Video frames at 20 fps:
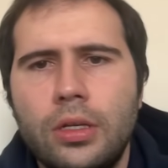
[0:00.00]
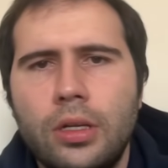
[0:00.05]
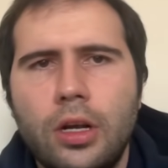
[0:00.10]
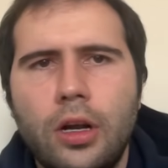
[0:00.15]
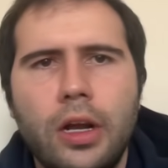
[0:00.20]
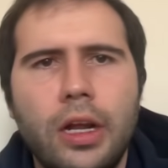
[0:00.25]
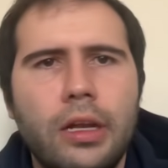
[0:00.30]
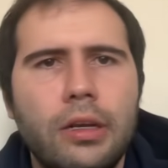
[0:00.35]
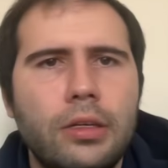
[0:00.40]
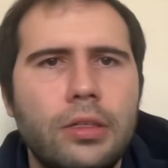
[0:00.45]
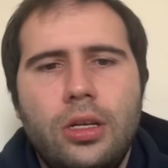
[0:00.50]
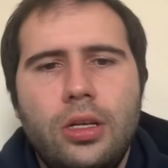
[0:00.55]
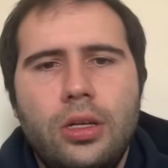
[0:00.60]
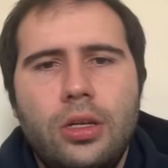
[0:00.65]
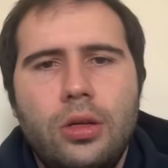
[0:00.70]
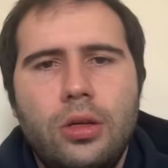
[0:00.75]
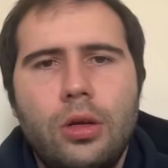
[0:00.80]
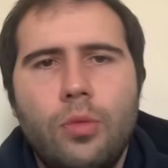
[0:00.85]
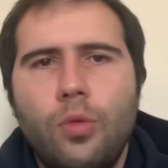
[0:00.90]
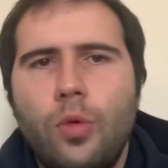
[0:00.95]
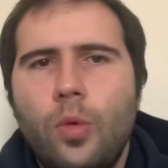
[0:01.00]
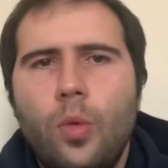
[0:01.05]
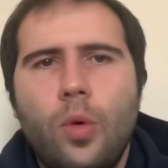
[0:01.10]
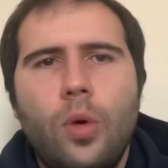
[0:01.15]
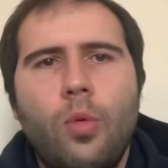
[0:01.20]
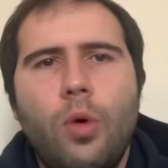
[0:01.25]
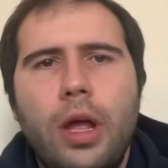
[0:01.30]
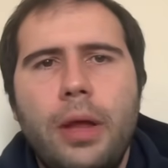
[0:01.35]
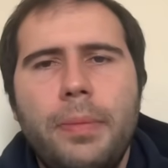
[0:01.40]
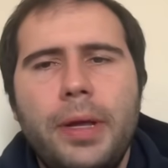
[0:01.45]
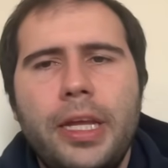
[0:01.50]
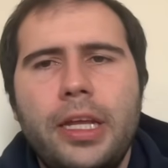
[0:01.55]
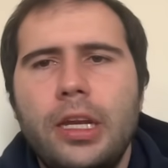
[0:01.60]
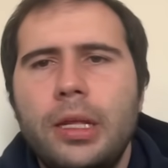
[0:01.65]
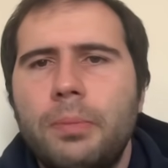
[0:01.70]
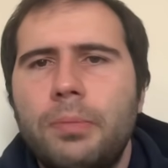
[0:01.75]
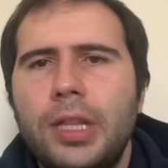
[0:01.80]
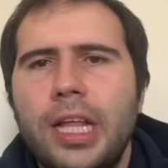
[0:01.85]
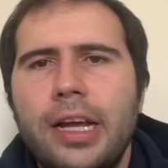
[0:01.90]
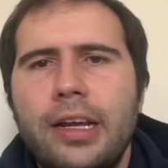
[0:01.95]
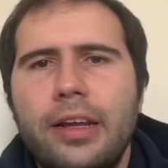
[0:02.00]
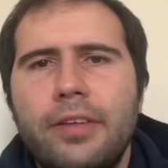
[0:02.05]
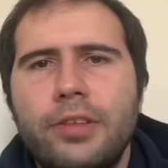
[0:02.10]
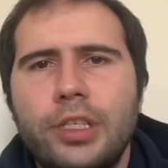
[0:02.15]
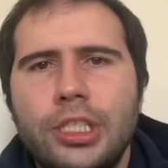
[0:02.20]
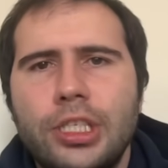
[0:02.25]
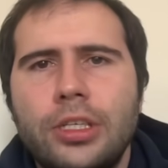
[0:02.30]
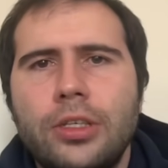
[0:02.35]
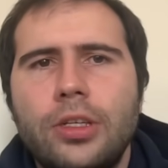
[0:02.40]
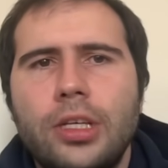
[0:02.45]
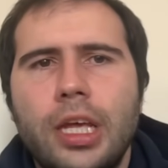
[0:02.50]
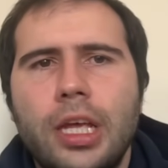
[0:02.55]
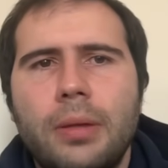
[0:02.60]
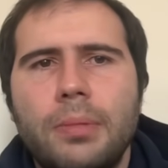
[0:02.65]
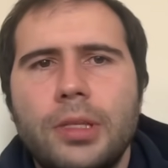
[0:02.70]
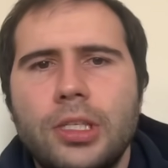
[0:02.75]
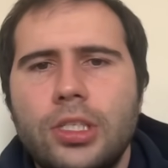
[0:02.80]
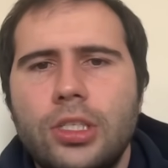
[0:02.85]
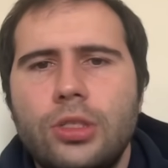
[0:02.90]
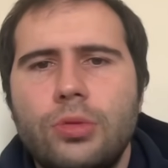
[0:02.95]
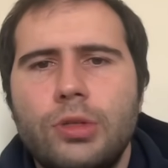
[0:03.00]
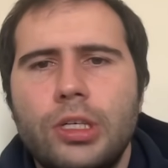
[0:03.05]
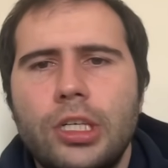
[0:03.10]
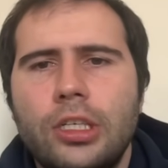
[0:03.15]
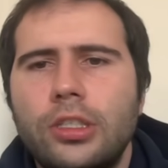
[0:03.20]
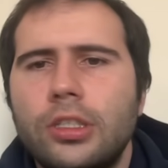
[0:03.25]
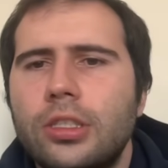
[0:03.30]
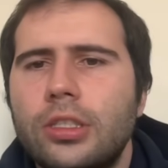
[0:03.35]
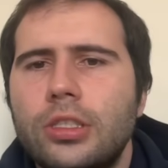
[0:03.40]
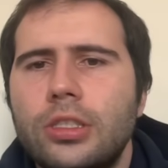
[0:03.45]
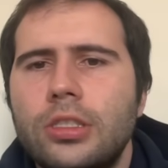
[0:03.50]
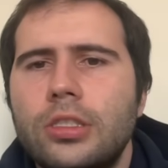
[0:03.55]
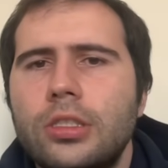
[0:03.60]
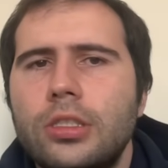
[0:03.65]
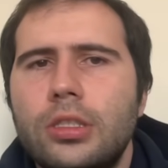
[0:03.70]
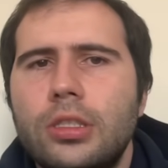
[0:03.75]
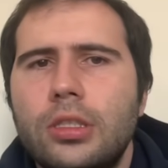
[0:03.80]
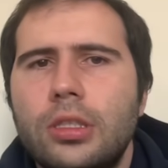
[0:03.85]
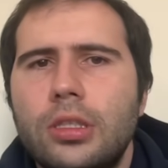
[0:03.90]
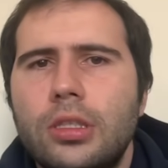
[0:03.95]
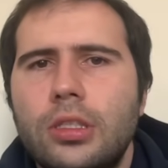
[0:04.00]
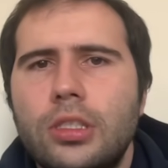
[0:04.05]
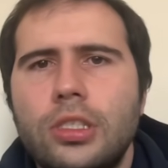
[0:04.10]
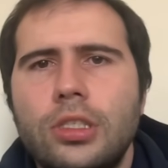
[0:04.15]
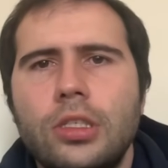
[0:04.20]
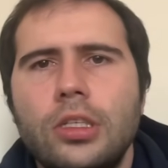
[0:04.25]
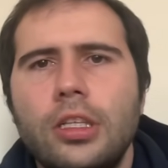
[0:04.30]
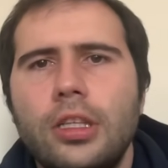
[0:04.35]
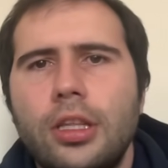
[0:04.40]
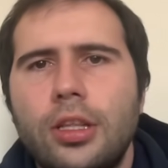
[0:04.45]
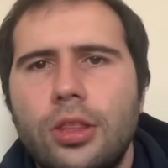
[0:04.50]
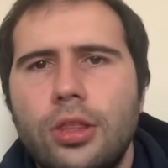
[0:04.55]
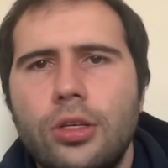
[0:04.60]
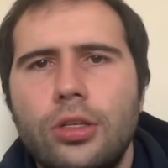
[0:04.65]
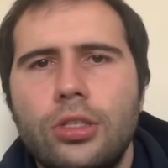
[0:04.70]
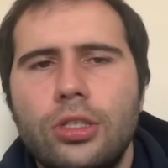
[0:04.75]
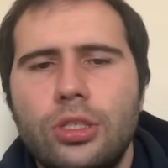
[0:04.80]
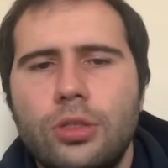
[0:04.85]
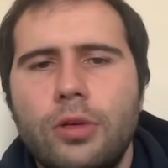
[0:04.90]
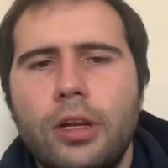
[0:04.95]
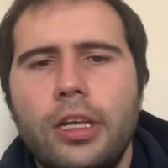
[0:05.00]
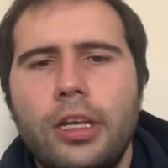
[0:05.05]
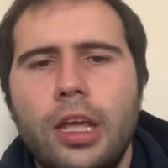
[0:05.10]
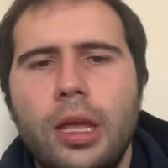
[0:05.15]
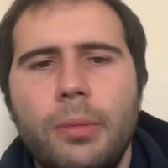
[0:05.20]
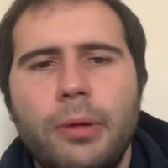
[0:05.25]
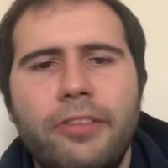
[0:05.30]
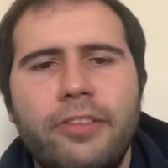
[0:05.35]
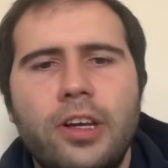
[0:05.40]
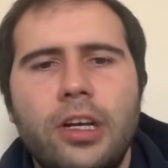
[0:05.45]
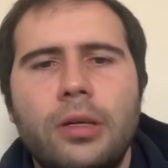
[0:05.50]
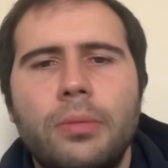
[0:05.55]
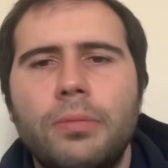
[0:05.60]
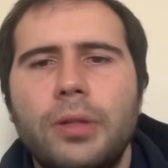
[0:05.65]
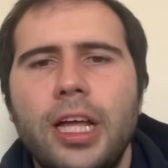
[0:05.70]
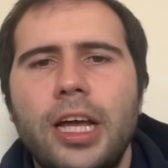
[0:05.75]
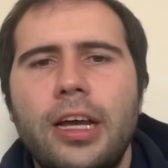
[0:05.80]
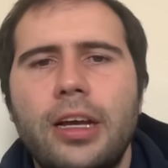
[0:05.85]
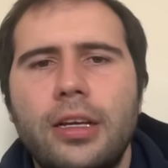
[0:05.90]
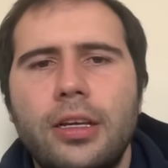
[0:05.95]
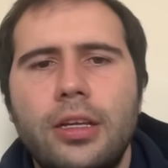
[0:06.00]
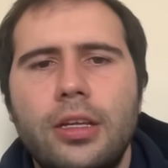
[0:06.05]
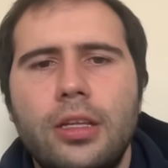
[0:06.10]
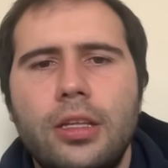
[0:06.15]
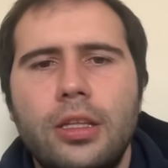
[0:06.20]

All right. Well, why am I getting black every single game? This is ridiculous. This is literally the third straight game I've gotten black.